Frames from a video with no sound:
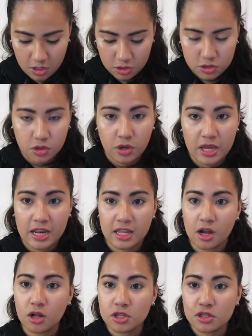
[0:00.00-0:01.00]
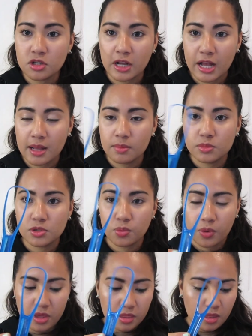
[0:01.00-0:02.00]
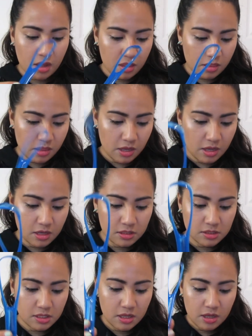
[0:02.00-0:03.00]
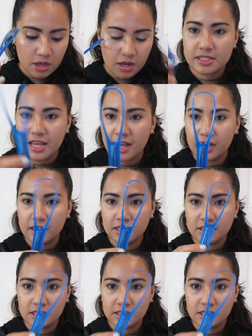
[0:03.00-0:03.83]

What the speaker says: So, and it also comes with this tongue